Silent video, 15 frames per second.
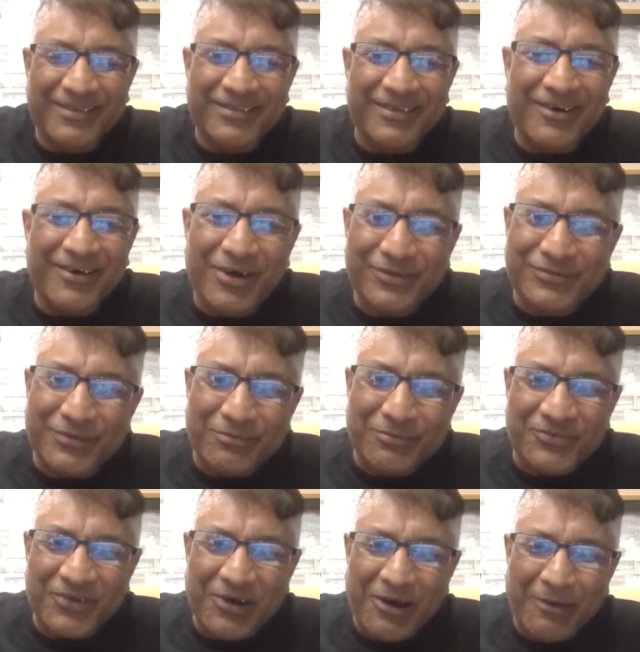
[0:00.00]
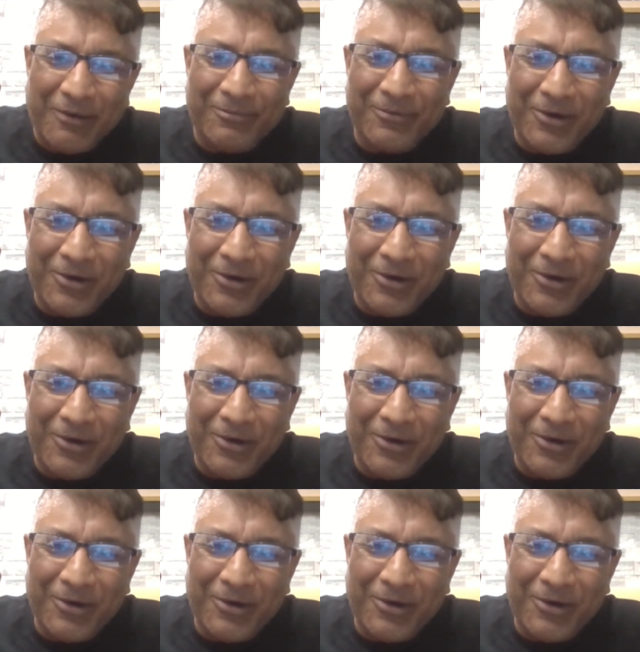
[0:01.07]
Awesome job. Awesome
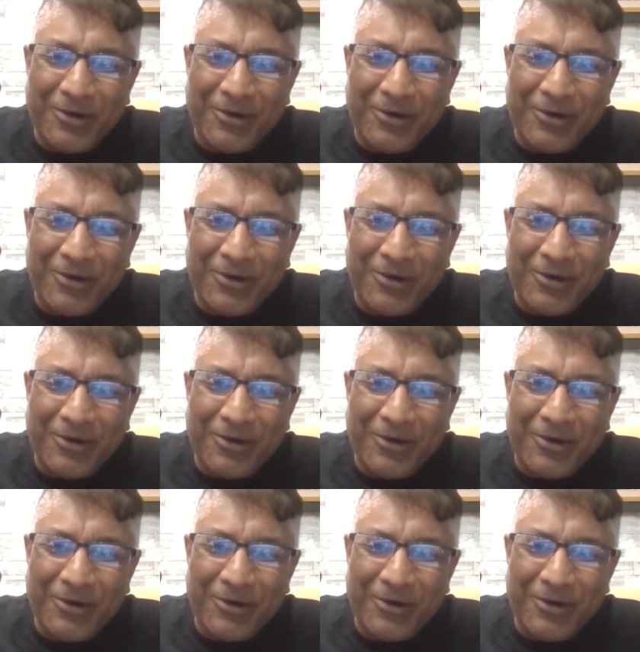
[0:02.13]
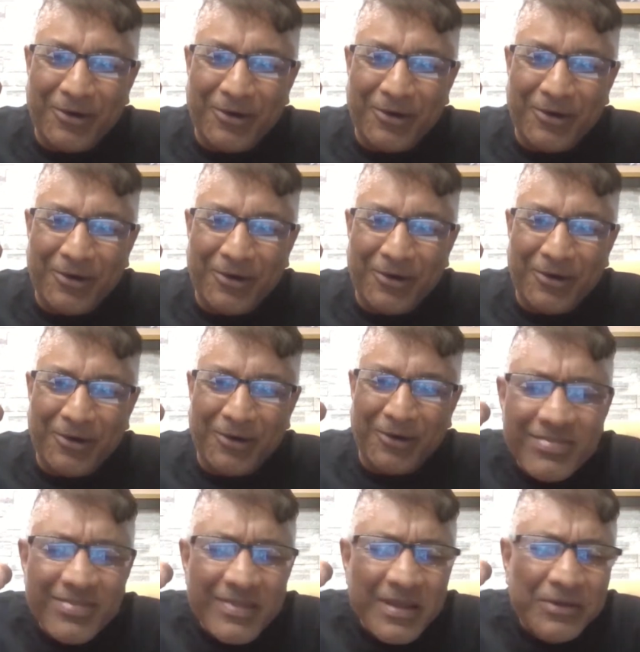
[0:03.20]
job. So tell us more about
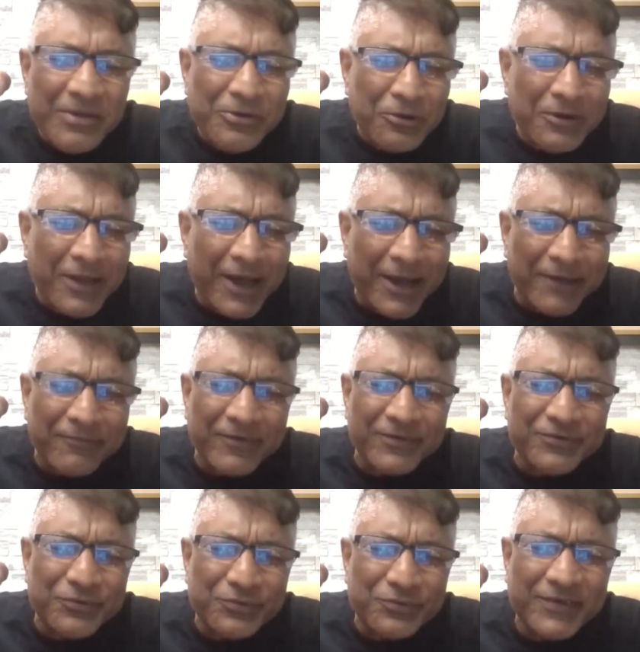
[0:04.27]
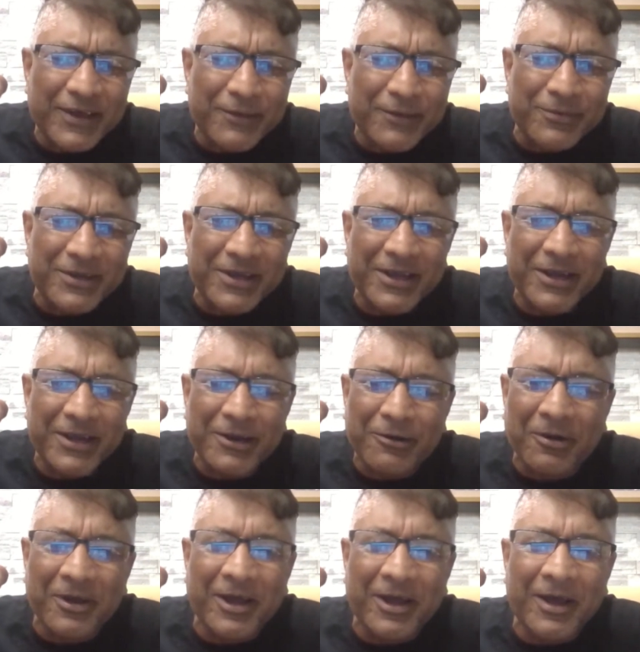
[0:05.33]
your life as you sent me
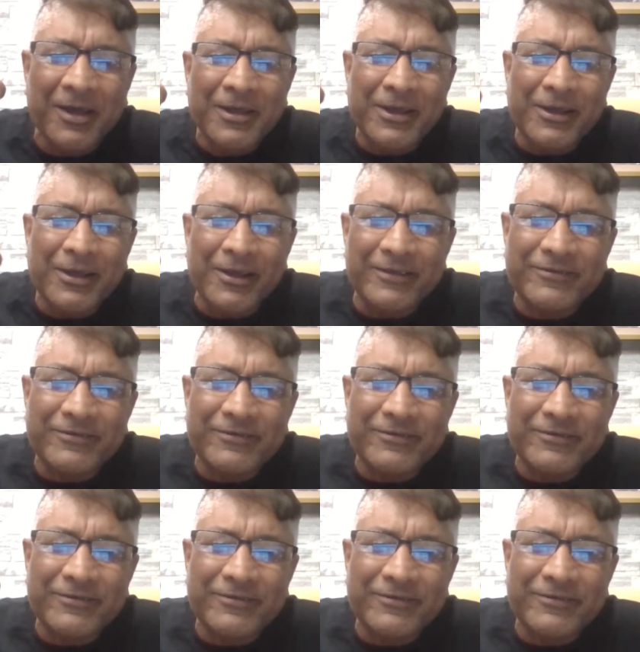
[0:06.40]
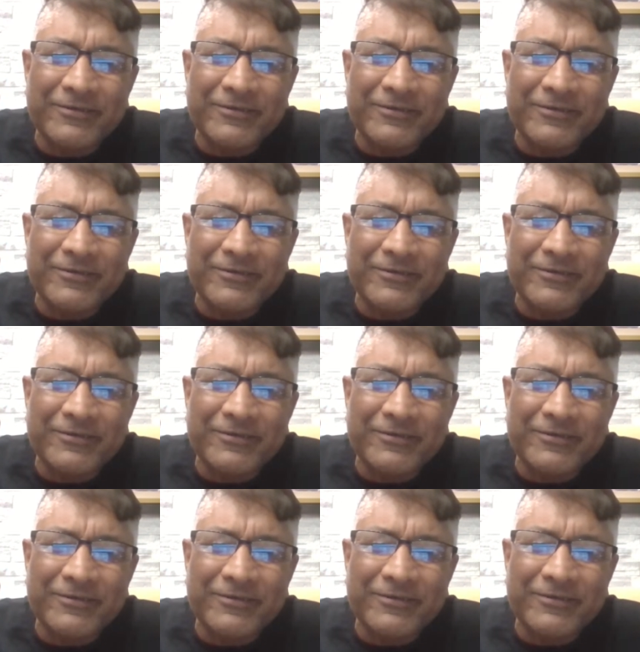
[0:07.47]
here. It's a lot of
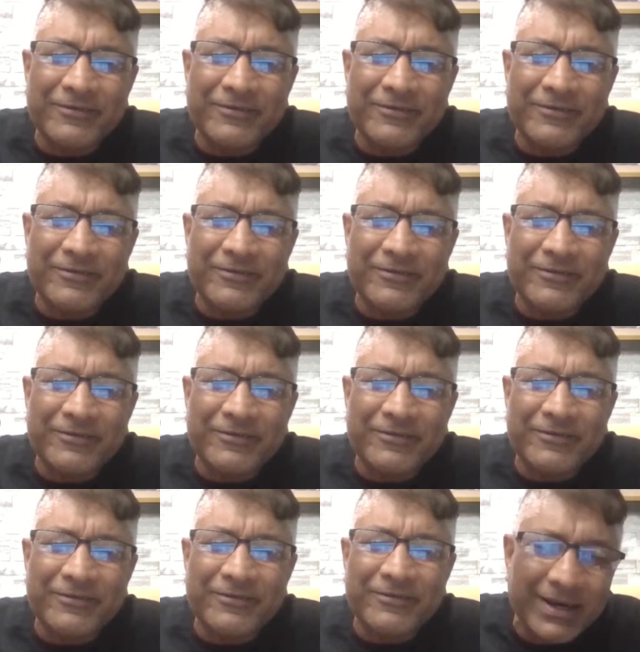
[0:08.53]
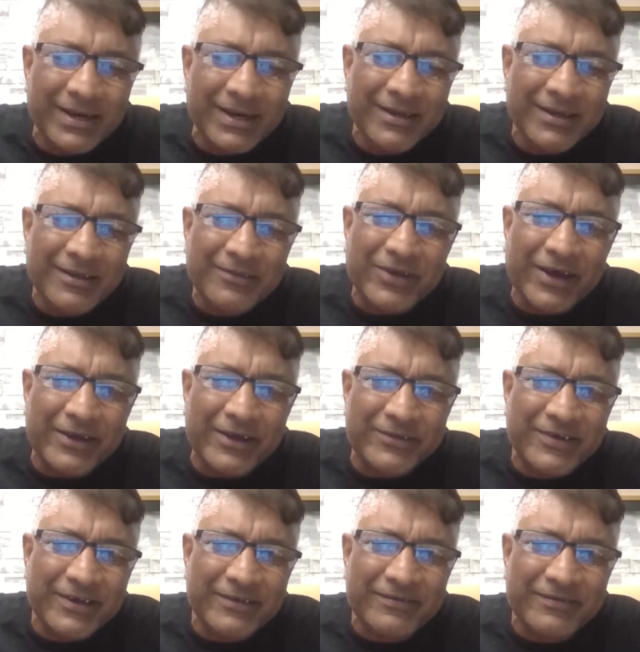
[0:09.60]
information for me to
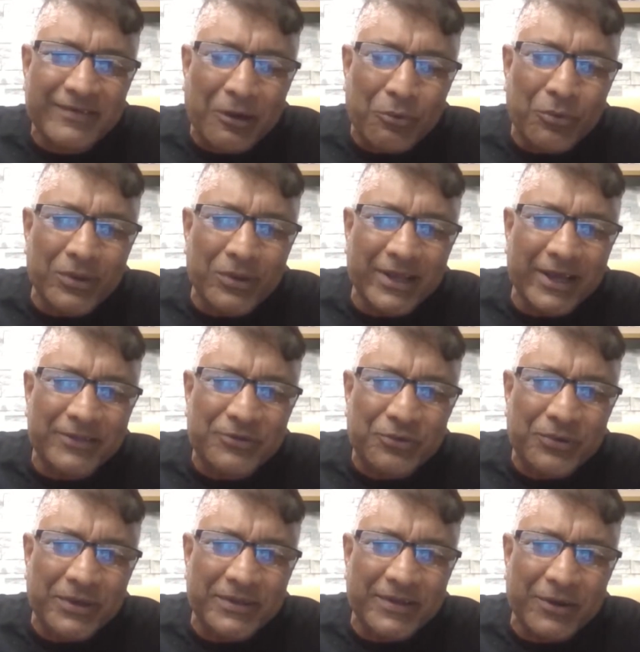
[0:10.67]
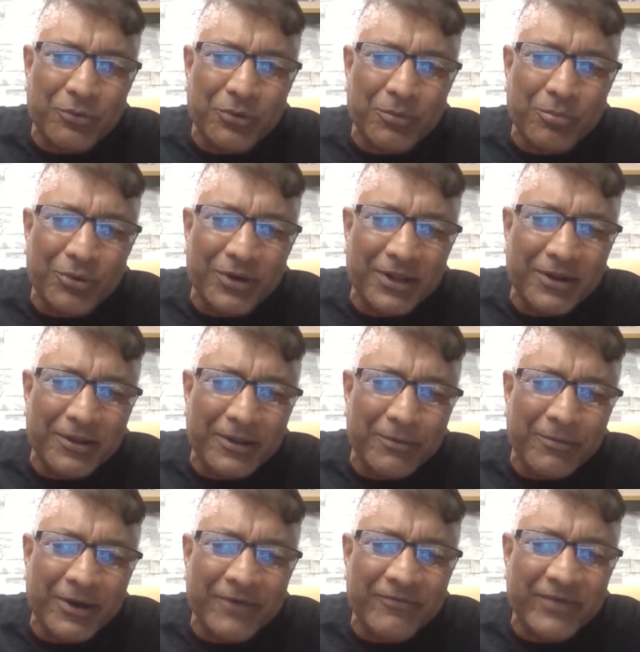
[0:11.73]
digest. I will get to it. I will put it in
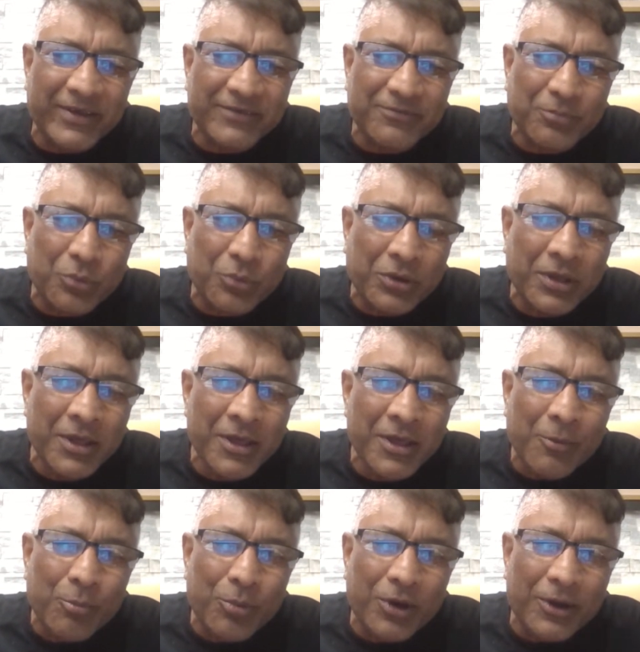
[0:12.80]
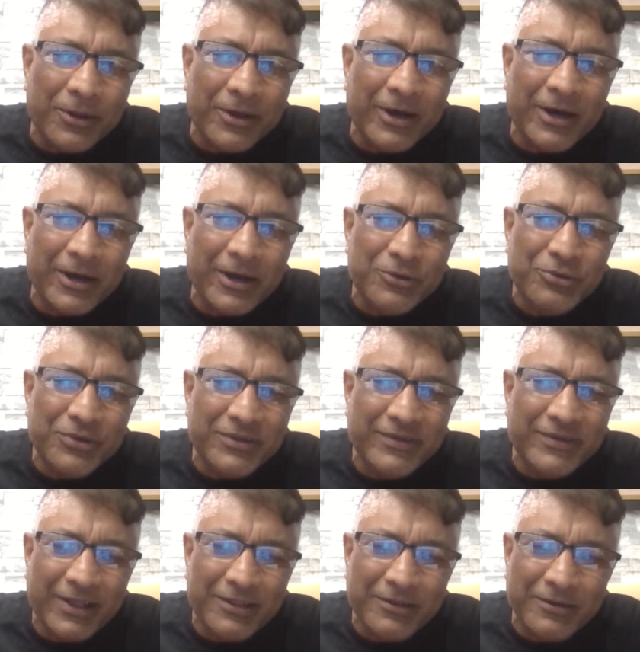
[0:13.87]
my Facebook. But you can
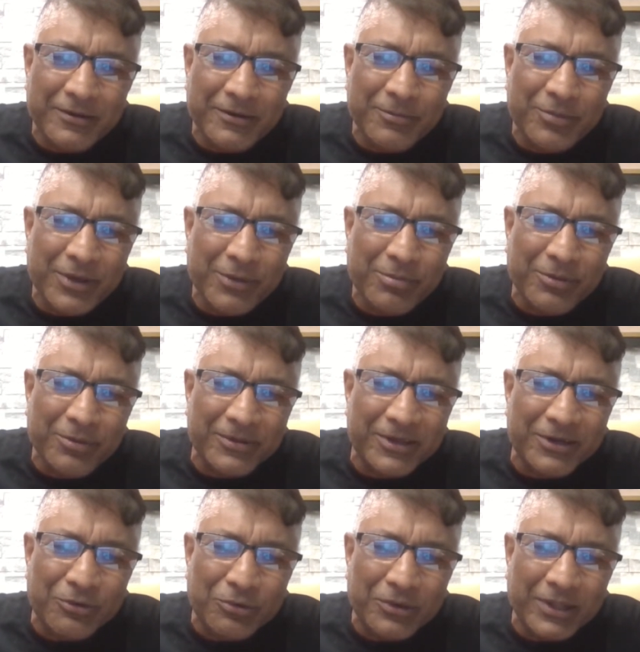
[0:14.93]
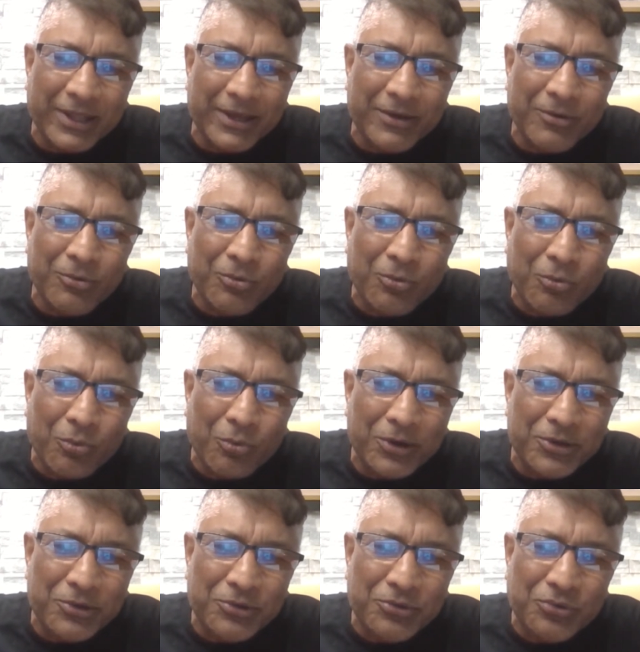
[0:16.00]
tell the people, like, what
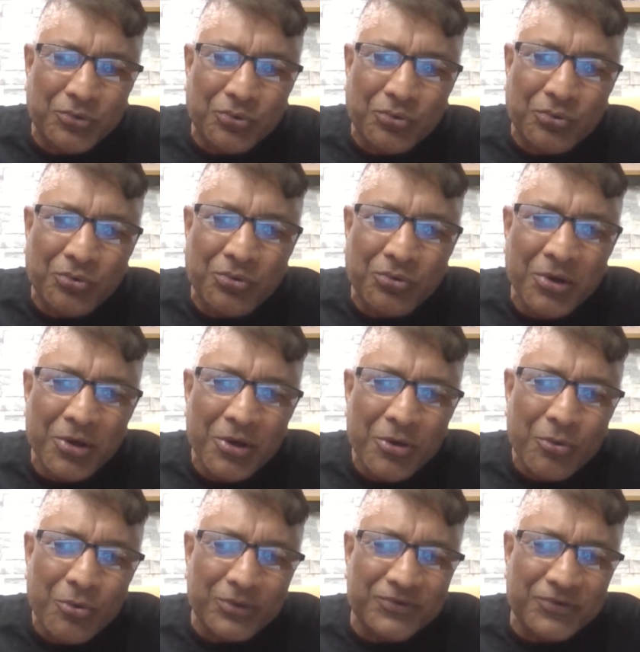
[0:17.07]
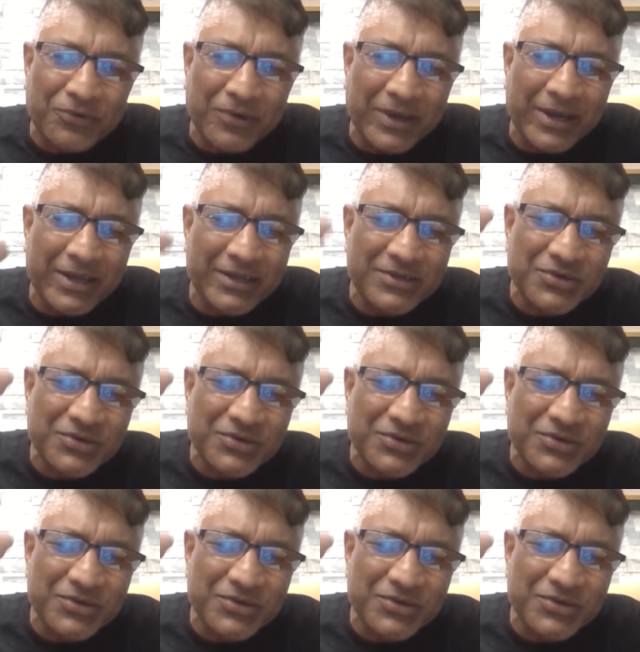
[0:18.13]
do you do? What's your age?